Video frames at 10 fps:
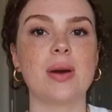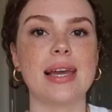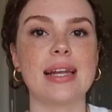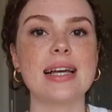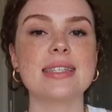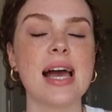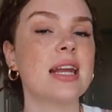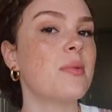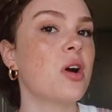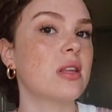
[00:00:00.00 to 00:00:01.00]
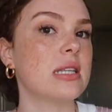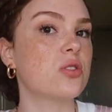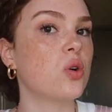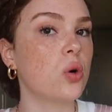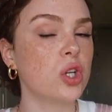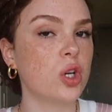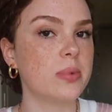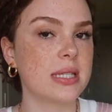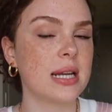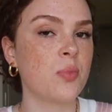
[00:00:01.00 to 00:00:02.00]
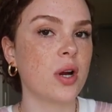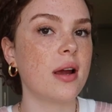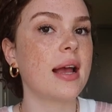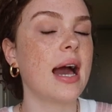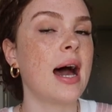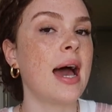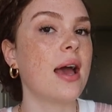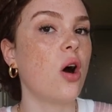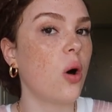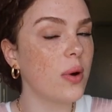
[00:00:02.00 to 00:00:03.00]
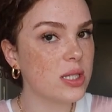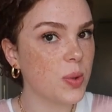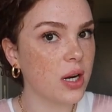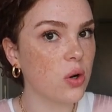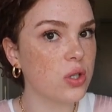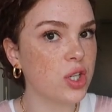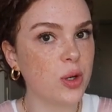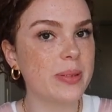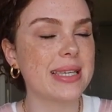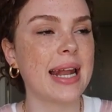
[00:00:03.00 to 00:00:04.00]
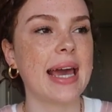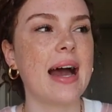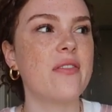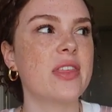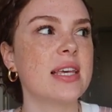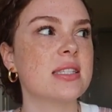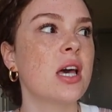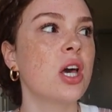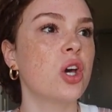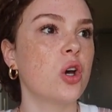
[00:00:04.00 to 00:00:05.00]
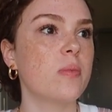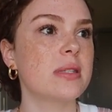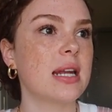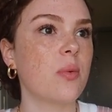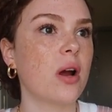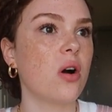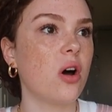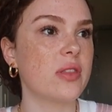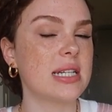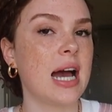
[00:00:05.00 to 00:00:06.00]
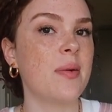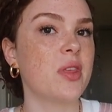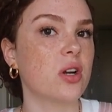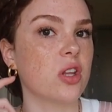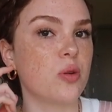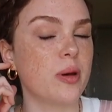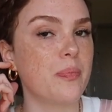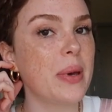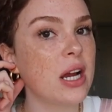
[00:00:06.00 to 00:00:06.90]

Okay, next item are these gold hoops that I'm wearing. I always wear gold hoops, and I have these hoops that I wear all the time that are a little bit